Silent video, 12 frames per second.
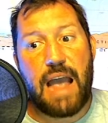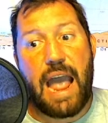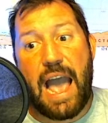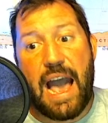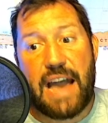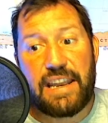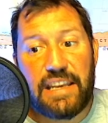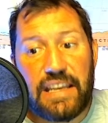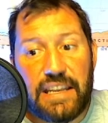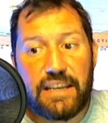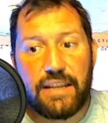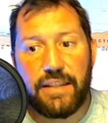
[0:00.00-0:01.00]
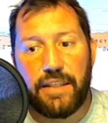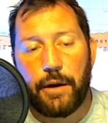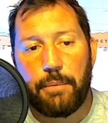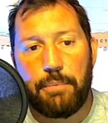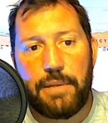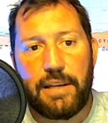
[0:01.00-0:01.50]
add in
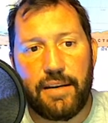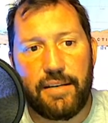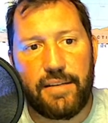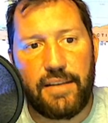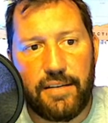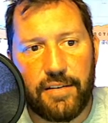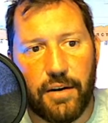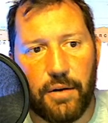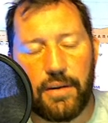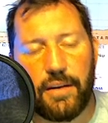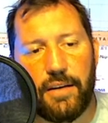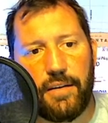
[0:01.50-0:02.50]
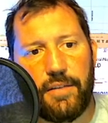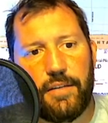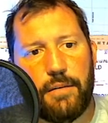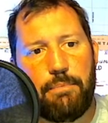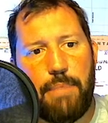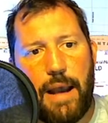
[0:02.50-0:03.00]
their BNT token
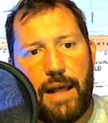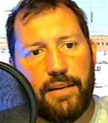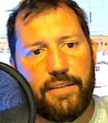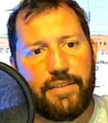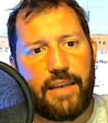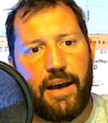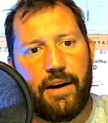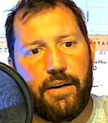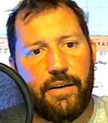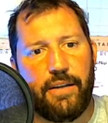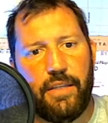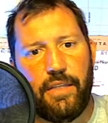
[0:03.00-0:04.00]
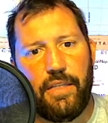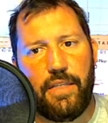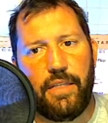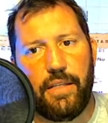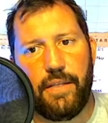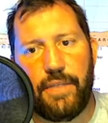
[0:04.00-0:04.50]
to balance out
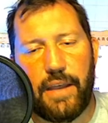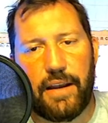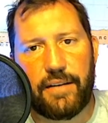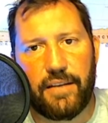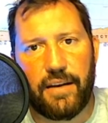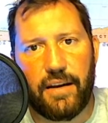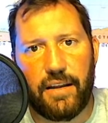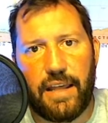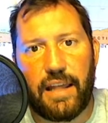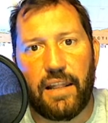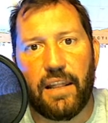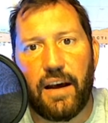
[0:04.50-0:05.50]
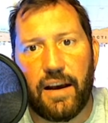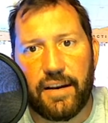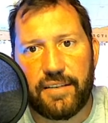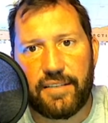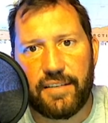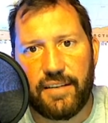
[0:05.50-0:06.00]
that
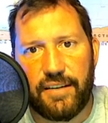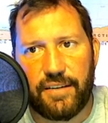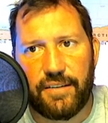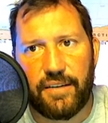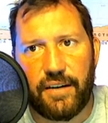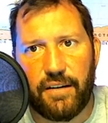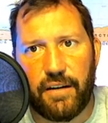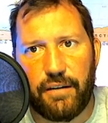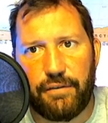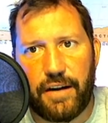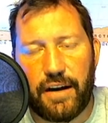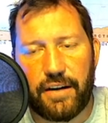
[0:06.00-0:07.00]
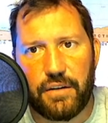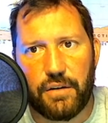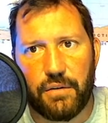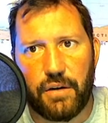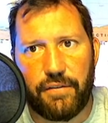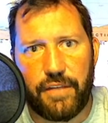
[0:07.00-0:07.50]
loss, of
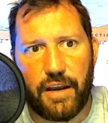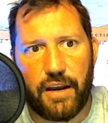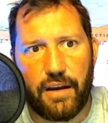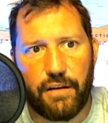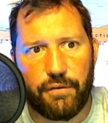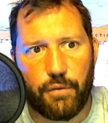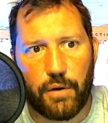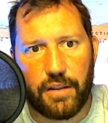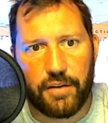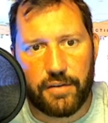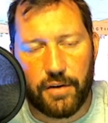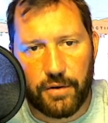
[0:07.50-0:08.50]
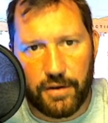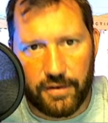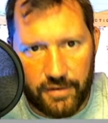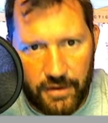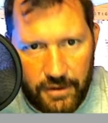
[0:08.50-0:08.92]
value of one of the tokens.